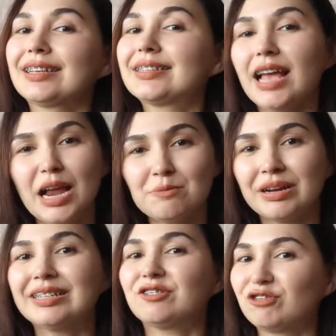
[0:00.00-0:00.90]

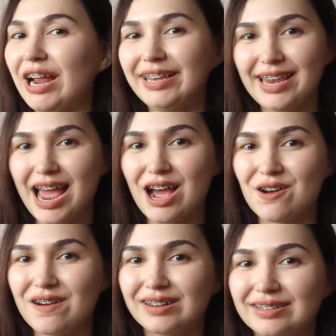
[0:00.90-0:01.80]
assignment right
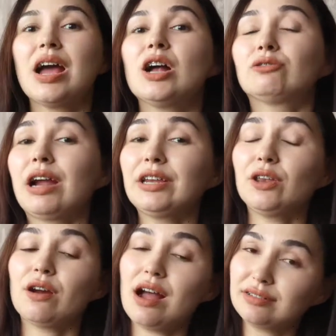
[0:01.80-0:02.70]
now. Write
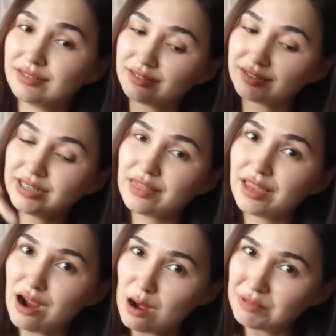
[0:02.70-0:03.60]
your answers in
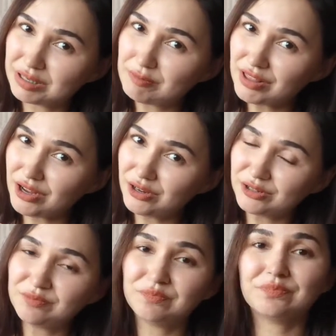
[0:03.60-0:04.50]
the comments
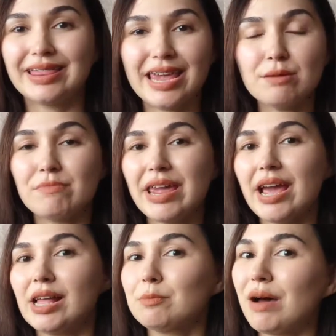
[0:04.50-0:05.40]
below. They may
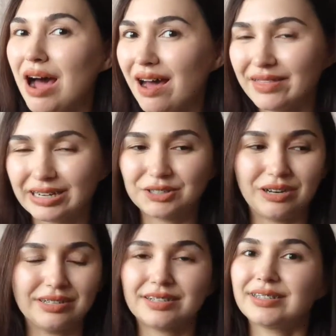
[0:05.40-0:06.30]
help others
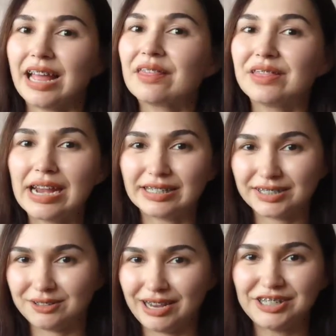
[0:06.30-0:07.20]
to understand their
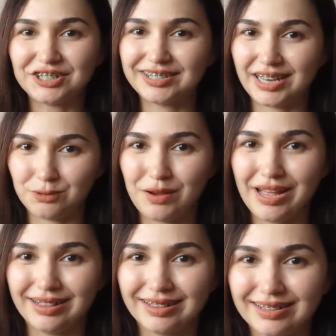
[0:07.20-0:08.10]
situations as
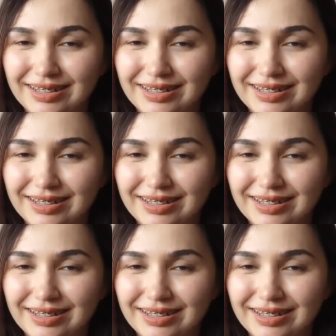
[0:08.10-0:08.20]
well.